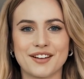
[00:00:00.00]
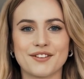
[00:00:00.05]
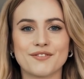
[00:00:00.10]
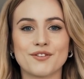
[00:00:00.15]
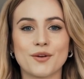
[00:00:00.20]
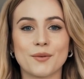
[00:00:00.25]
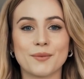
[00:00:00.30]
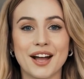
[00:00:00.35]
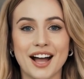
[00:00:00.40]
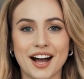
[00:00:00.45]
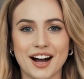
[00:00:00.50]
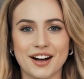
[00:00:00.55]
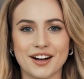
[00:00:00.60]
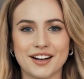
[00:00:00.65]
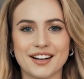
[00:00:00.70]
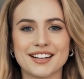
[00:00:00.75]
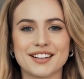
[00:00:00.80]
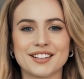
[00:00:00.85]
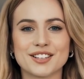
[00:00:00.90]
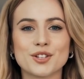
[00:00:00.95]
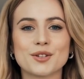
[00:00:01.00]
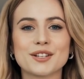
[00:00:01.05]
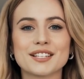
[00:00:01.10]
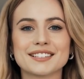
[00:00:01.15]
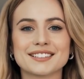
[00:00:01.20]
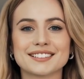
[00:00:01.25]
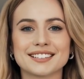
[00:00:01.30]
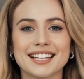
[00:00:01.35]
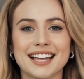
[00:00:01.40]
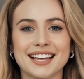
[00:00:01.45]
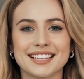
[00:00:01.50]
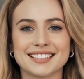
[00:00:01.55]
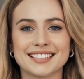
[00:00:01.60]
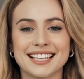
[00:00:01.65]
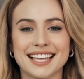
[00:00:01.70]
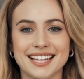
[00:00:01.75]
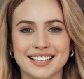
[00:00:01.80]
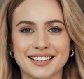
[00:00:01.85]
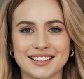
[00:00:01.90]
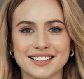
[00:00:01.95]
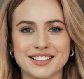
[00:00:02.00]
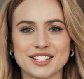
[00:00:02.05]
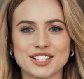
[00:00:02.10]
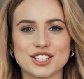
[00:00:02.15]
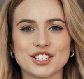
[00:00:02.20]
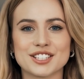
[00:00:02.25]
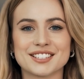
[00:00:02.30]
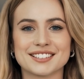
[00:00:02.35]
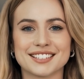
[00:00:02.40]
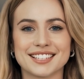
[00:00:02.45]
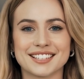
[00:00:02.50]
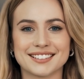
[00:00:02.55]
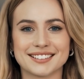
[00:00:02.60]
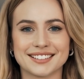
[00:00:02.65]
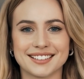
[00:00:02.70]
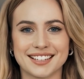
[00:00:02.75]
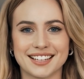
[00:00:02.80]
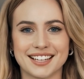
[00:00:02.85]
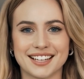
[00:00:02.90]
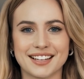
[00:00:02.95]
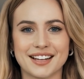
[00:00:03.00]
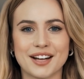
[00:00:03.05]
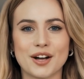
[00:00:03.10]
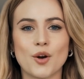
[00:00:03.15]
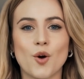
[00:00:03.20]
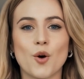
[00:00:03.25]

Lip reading: From there, you can select English, CC,